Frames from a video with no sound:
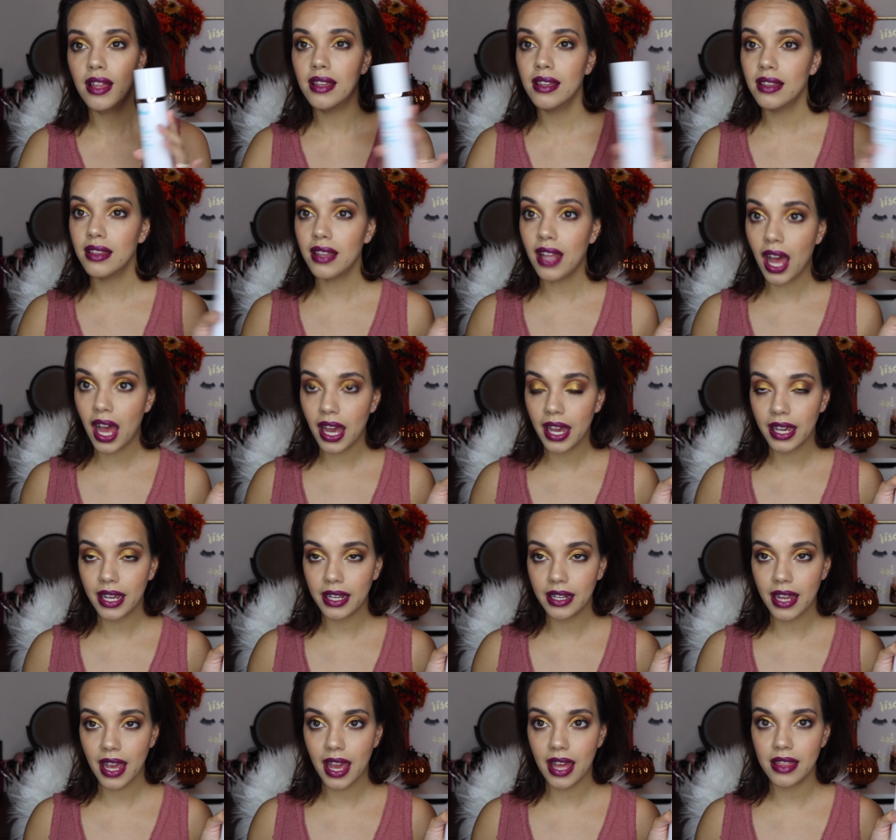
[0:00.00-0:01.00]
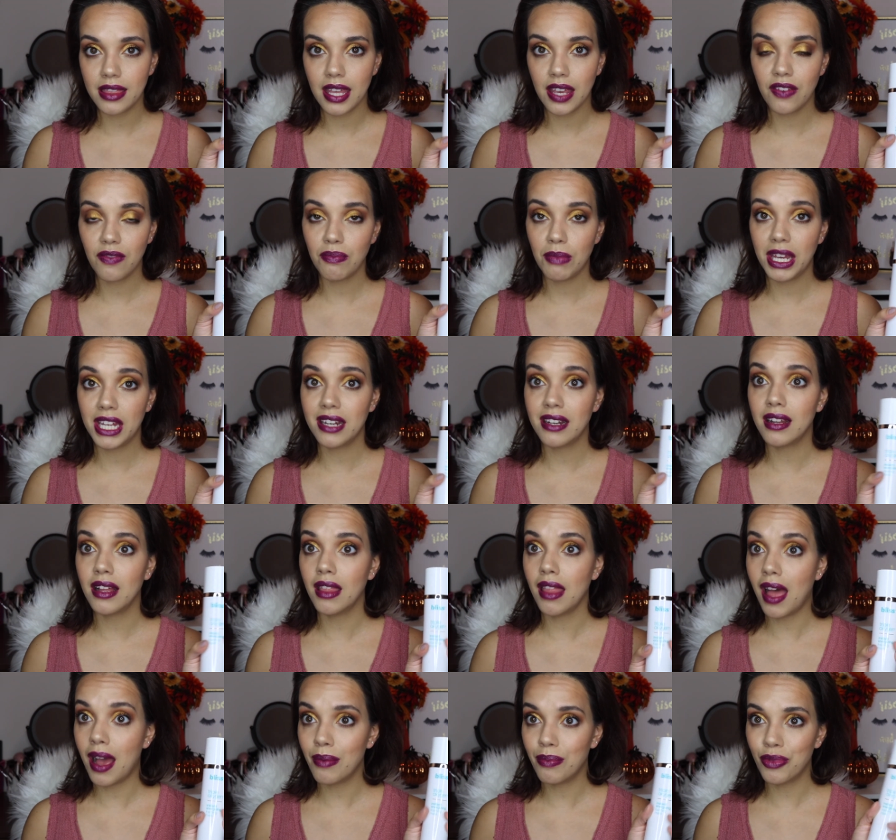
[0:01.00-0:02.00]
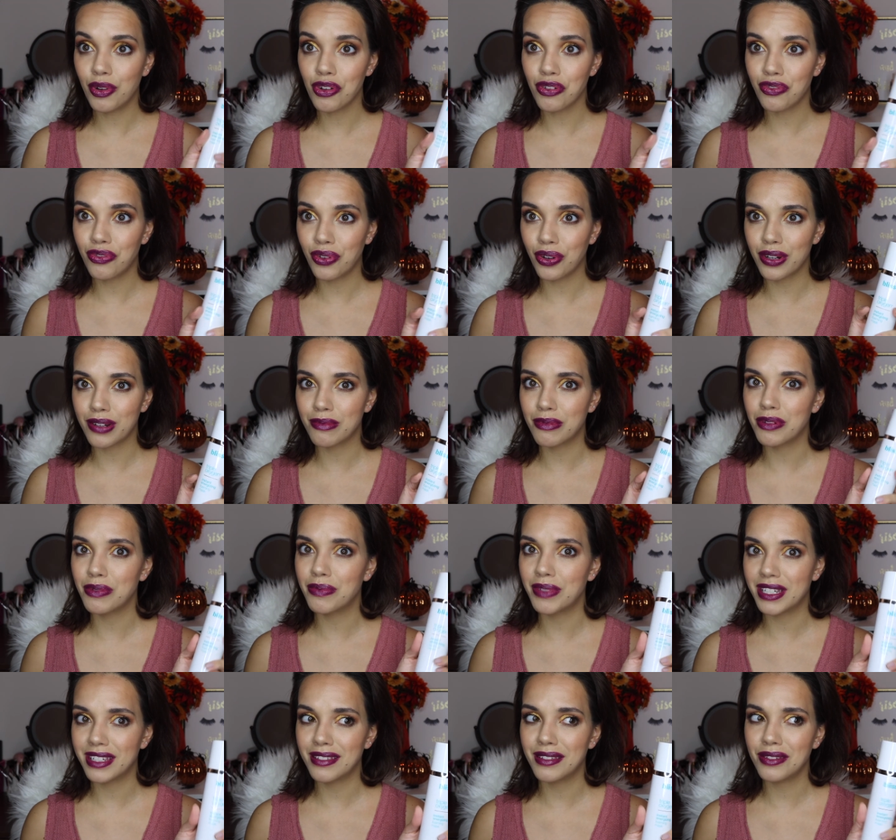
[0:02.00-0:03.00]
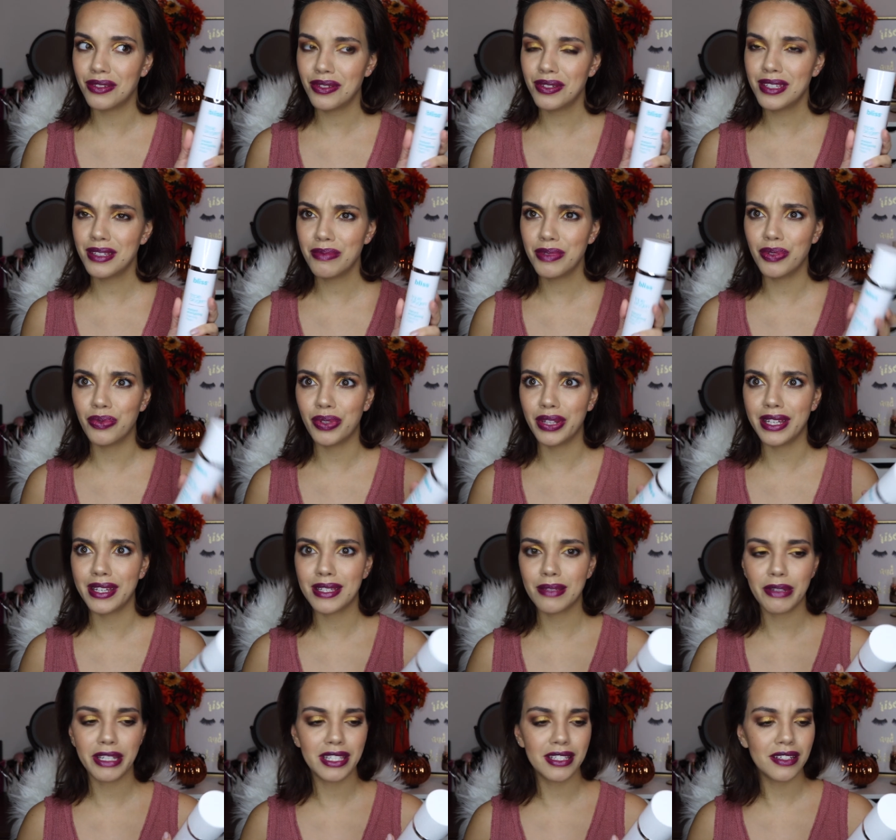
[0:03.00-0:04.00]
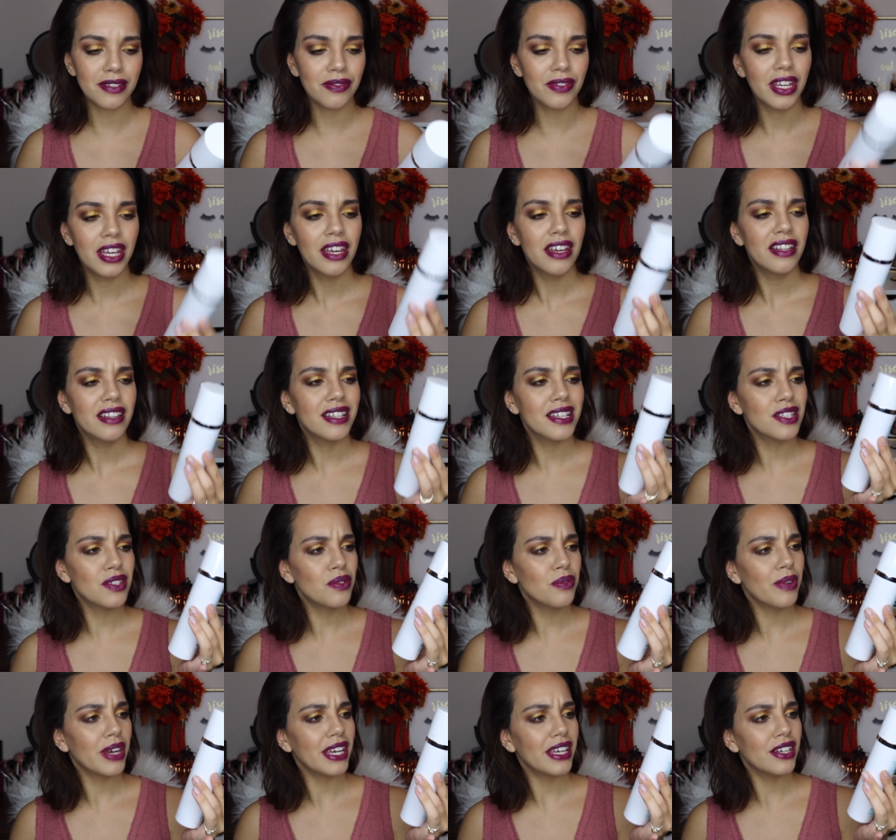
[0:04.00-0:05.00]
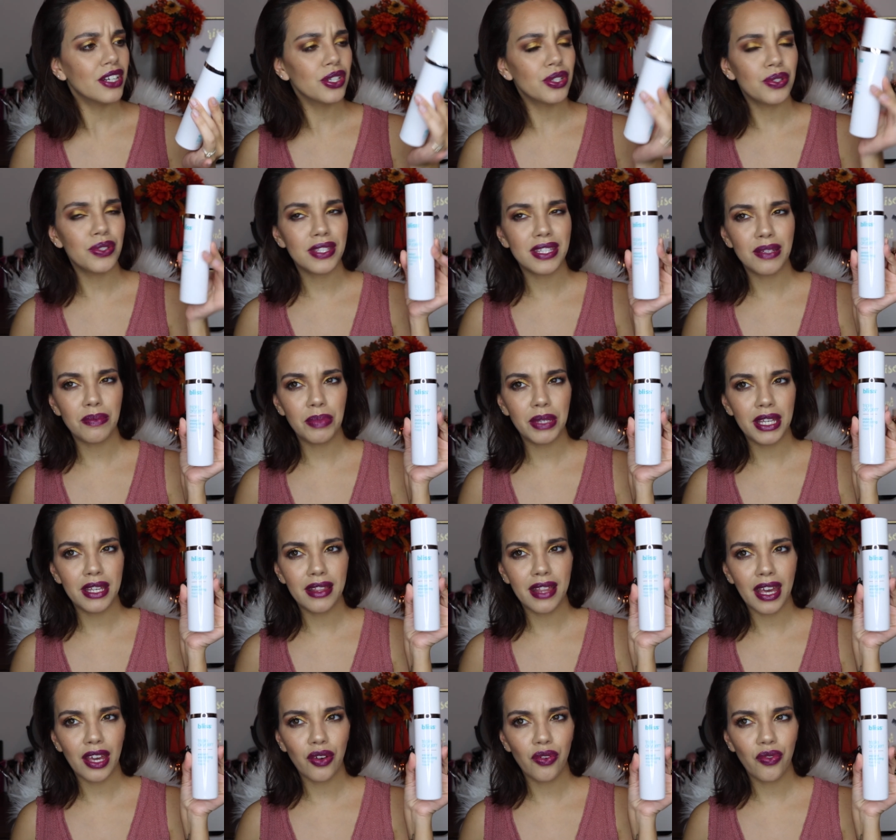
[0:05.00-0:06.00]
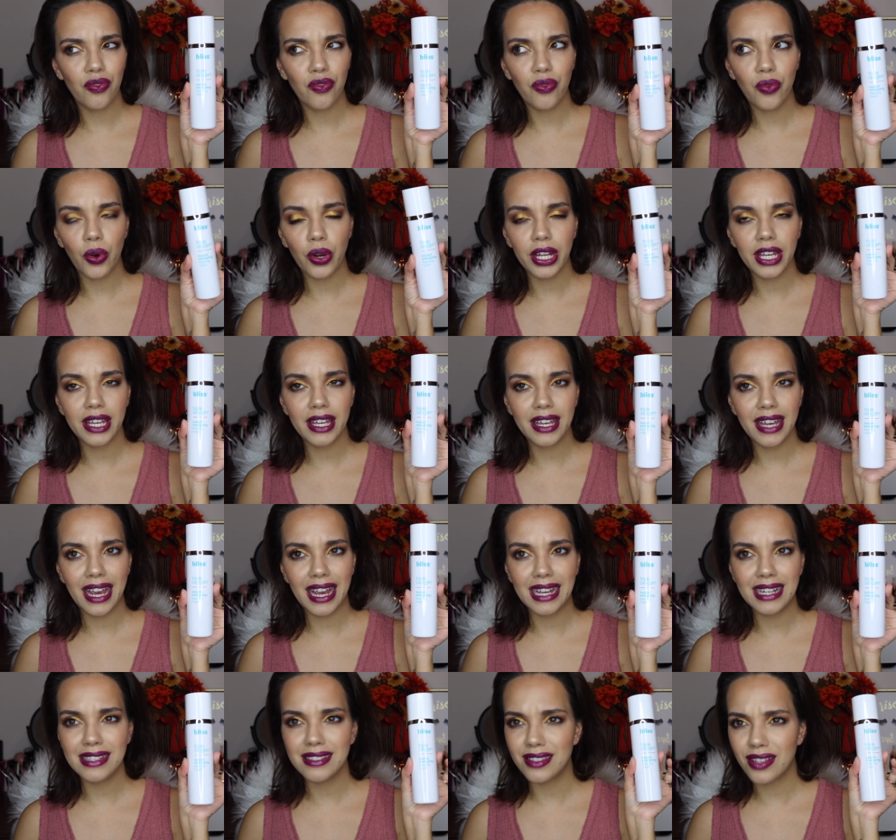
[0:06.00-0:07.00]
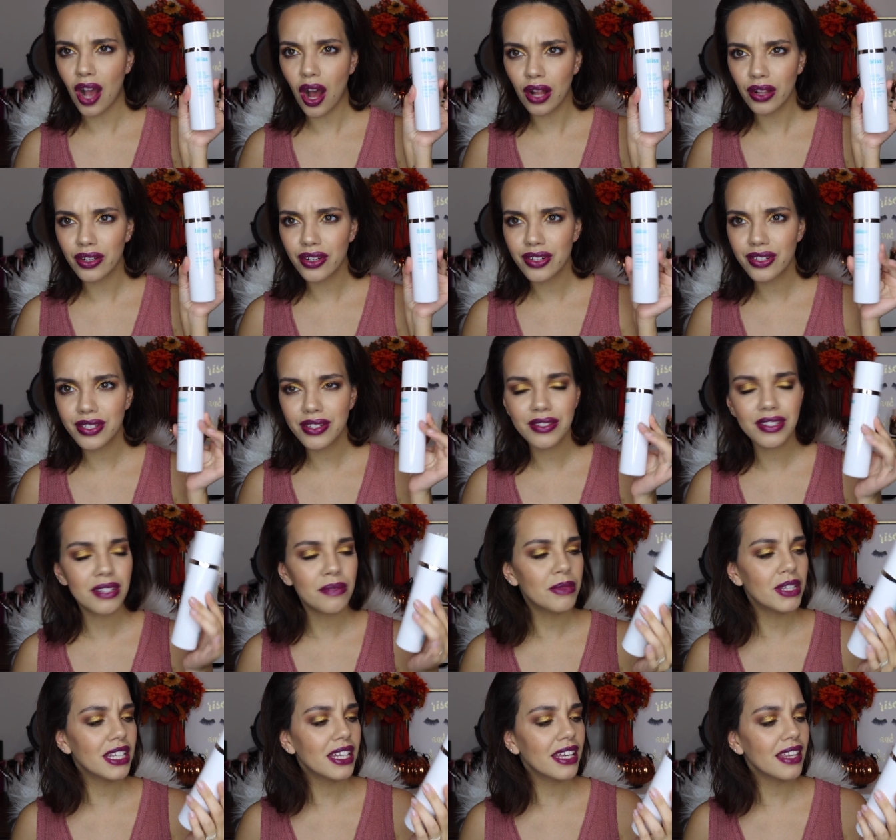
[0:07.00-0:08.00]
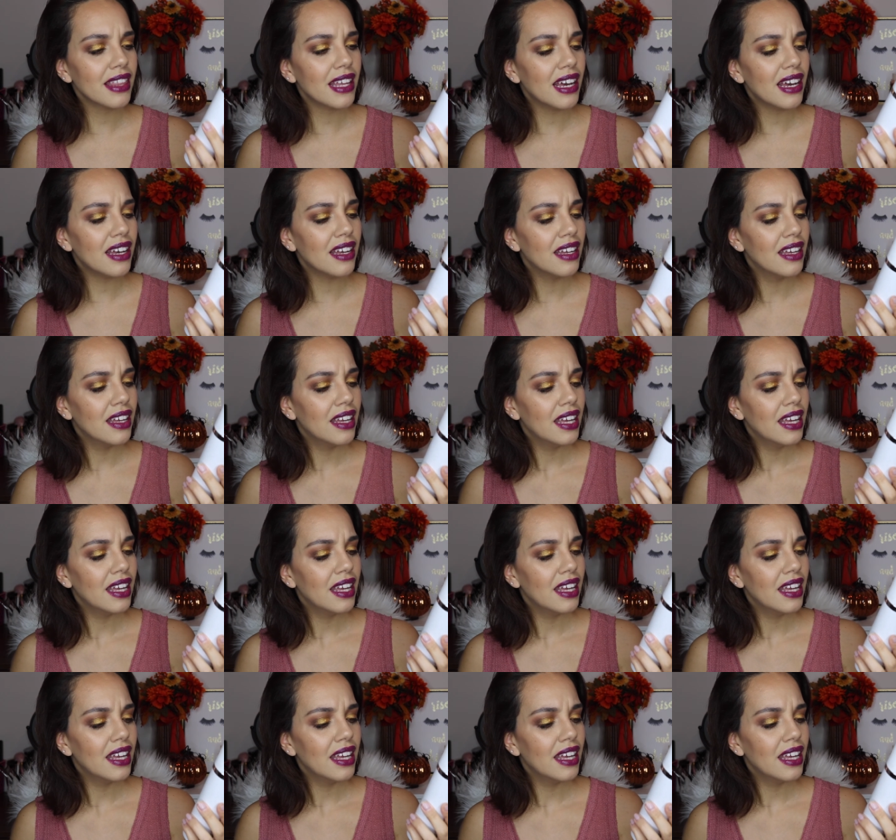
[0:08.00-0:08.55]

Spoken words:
line, and they've made it a lot more affordable because it used to be really expensive. This one right here used to be like $48 or something like that,